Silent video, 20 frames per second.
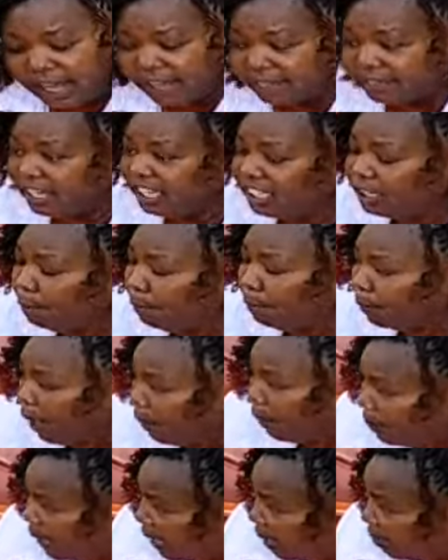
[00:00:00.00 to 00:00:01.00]
that this
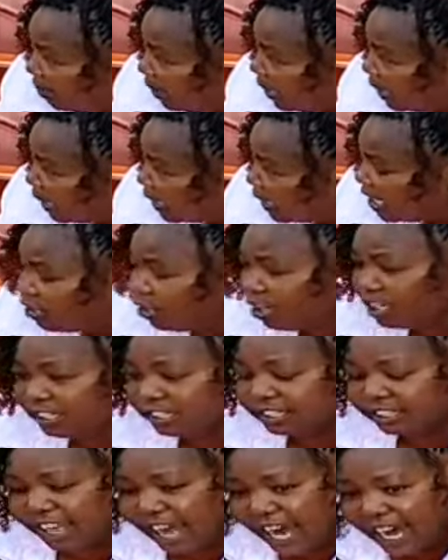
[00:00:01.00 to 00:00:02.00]
problem did
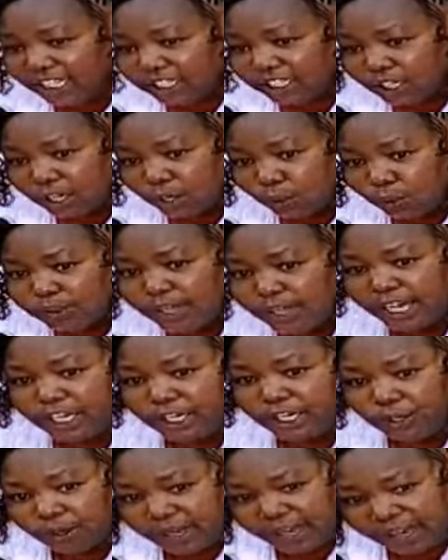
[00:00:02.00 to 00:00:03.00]
not start with
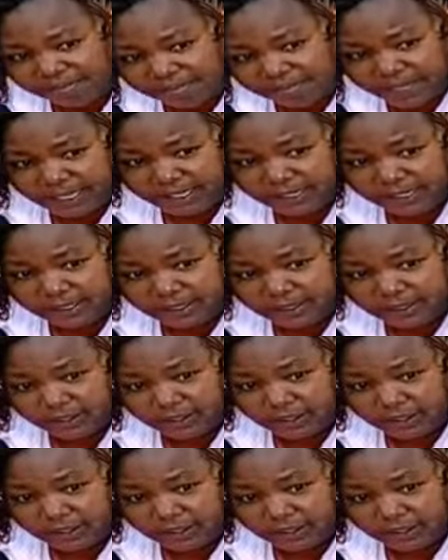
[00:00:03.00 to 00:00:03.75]
a new government.